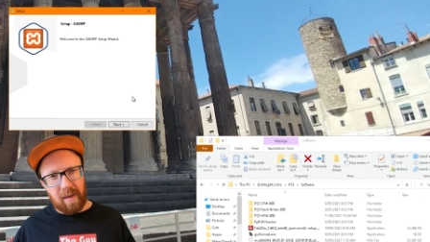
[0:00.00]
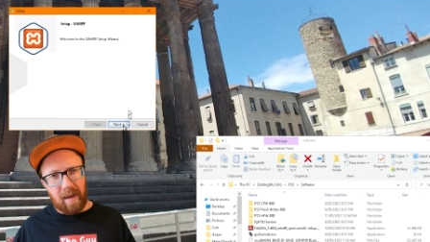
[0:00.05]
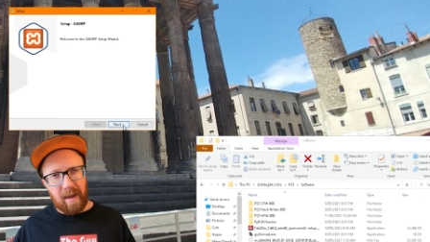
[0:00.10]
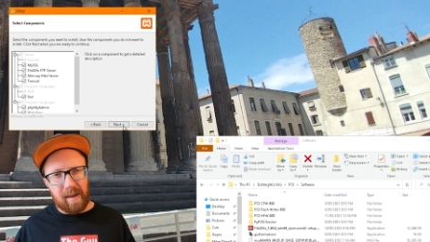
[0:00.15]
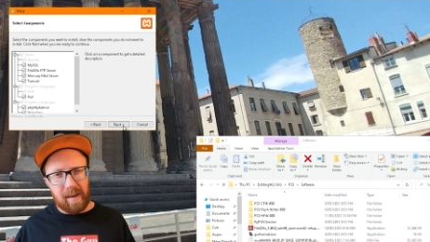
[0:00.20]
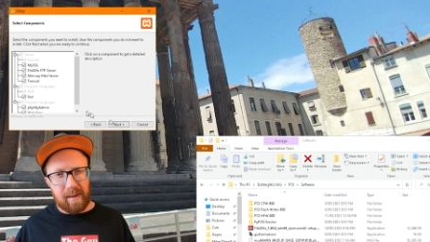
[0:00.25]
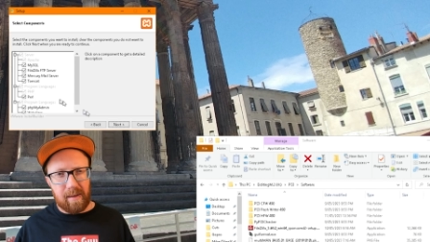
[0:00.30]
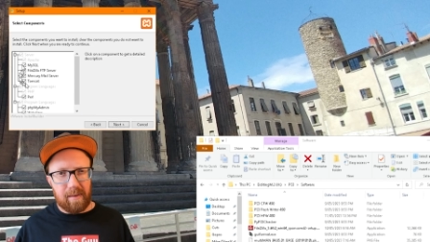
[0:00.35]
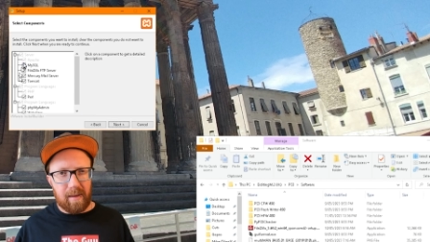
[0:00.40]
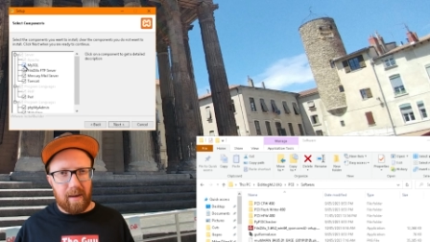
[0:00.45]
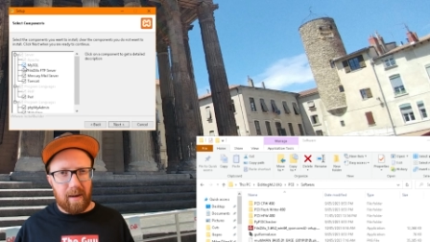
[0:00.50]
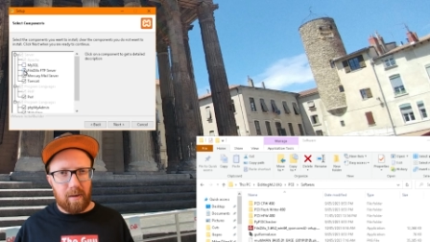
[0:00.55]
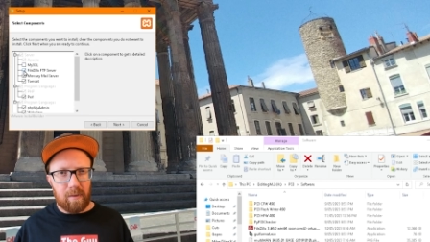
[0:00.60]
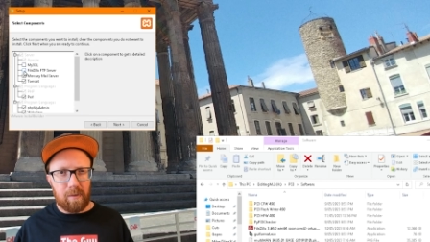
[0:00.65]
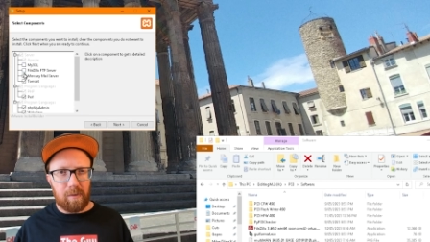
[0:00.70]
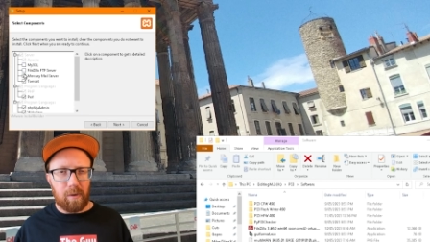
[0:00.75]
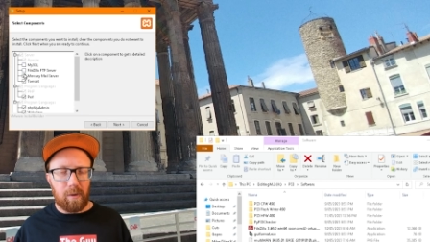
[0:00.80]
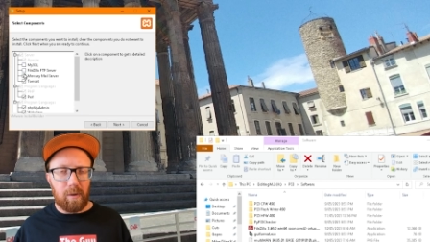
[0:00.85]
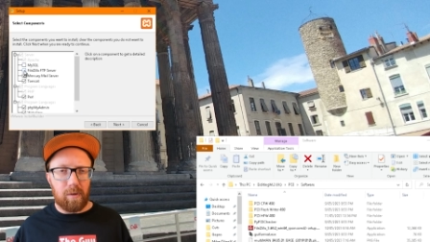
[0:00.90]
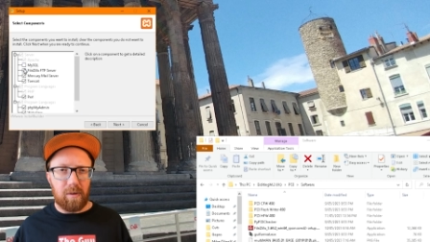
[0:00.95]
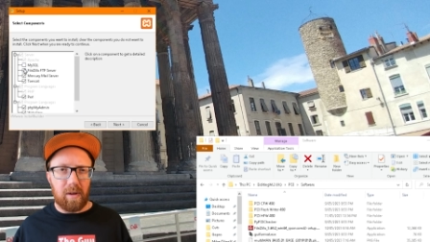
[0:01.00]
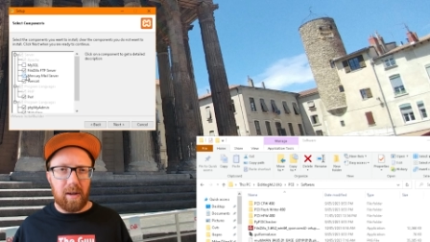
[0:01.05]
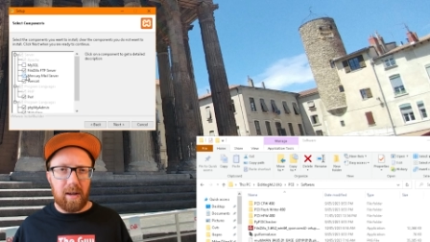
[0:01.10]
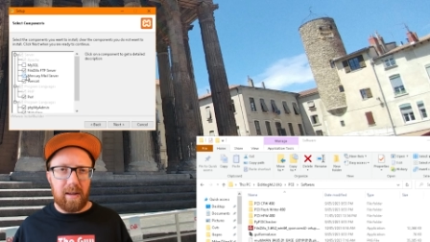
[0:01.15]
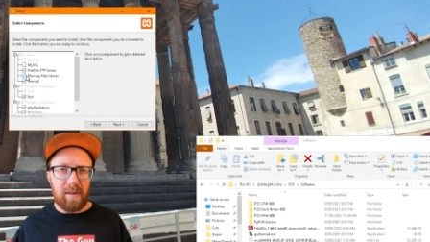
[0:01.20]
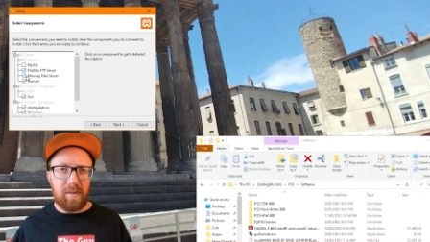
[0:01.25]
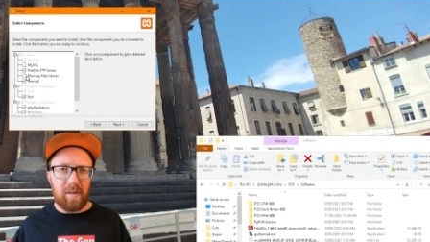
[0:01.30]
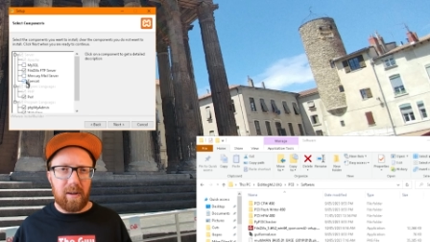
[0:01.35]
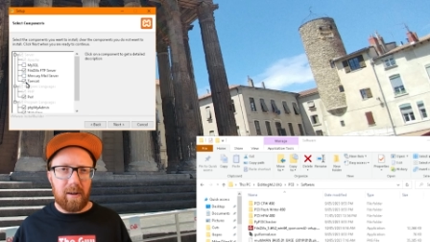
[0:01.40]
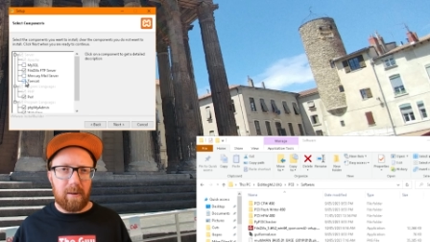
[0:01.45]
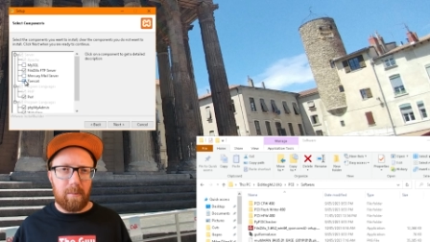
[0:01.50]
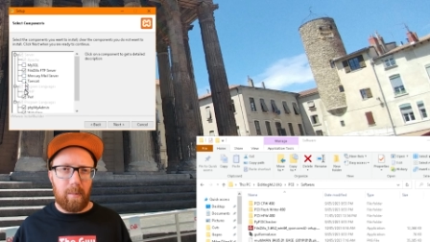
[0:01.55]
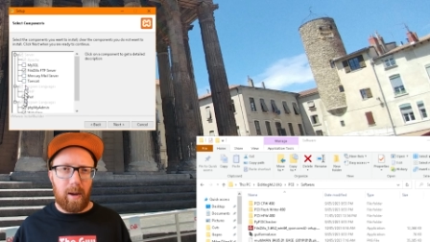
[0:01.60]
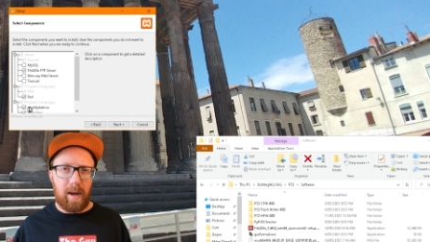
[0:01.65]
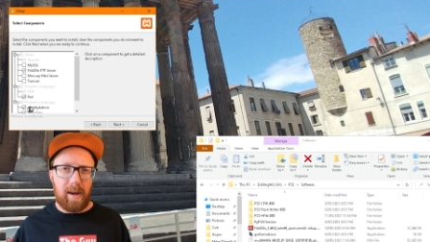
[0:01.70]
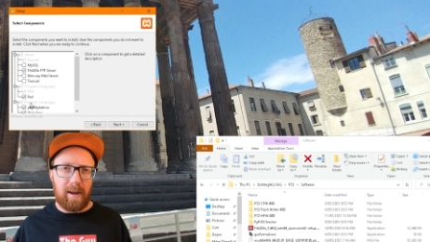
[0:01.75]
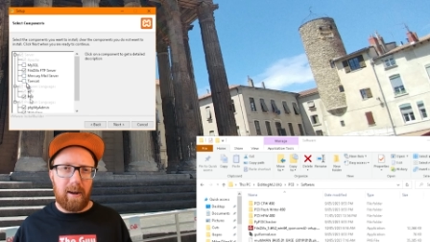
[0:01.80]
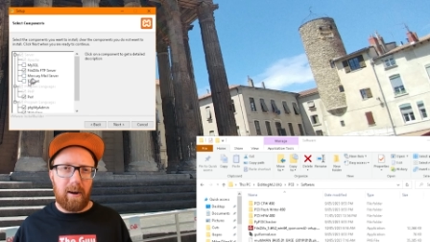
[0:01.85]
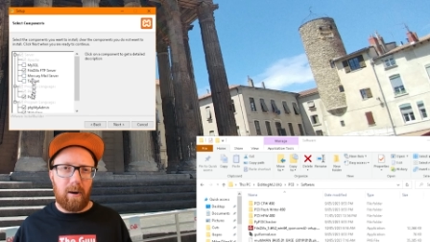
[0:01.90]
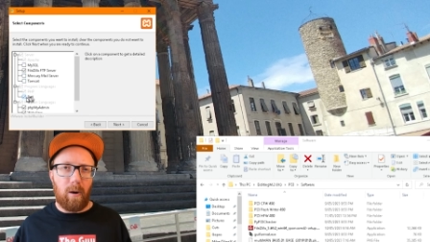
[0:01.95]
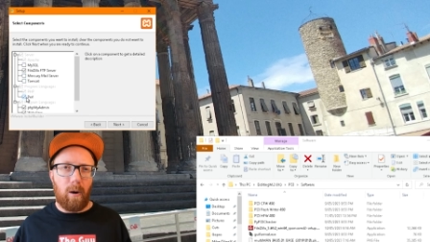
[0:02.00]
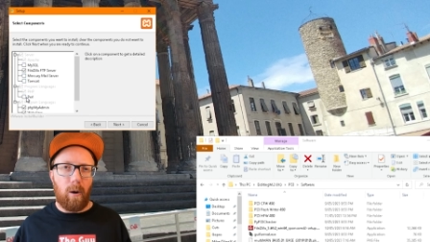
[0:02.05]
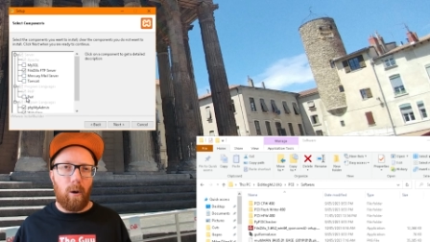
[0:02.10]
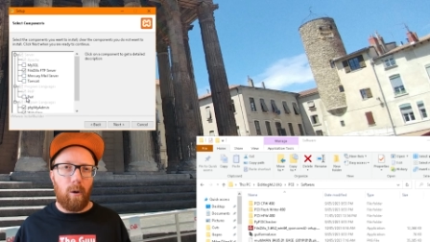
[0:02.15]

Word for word: taken down, so it's easier to make our